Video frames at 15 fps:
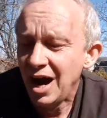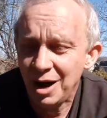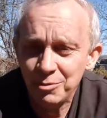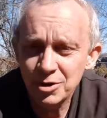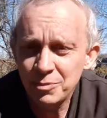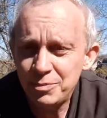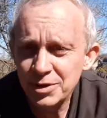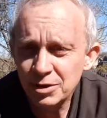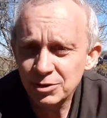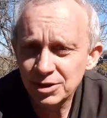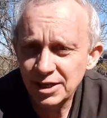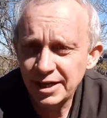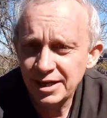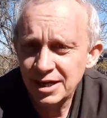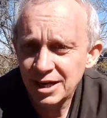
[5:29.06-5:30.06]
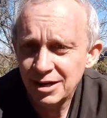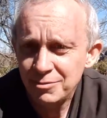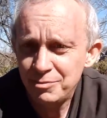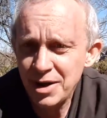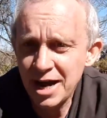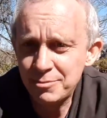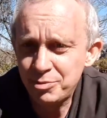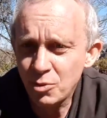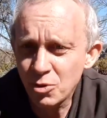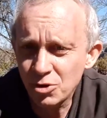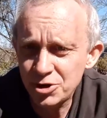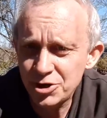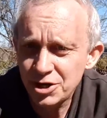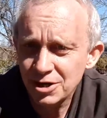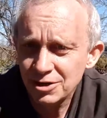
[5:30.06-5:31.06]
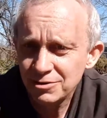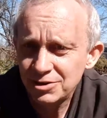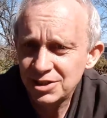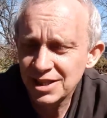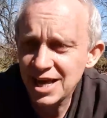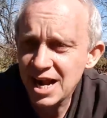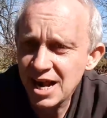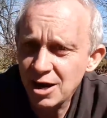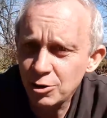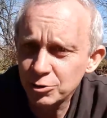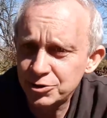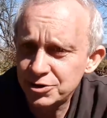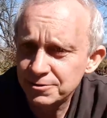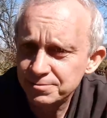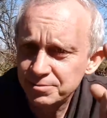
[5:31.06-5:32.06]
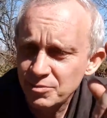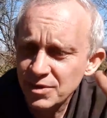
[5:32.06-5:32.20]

I'm going to build a back porch to the house,